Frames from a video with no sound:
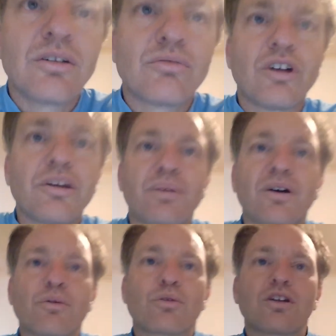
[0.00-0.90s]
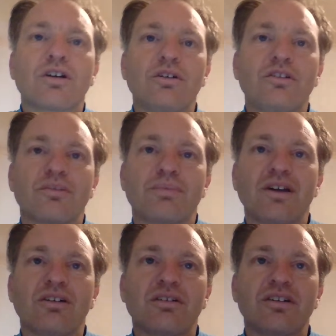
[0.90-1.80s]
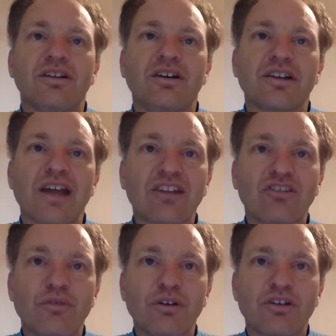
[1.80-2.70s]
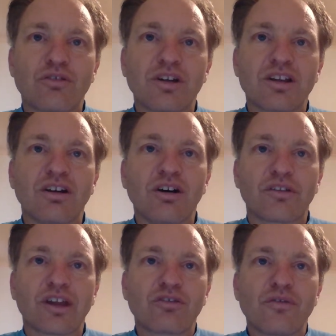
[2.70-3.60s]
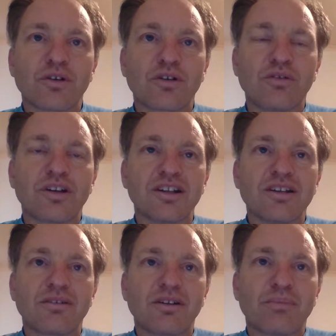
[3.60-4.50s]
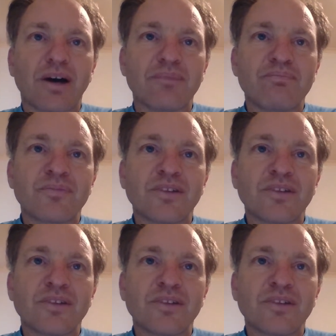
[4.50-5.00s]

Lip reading: Write Python code to power on a light. Actually, very quick. Oh, it's actually very quickly. But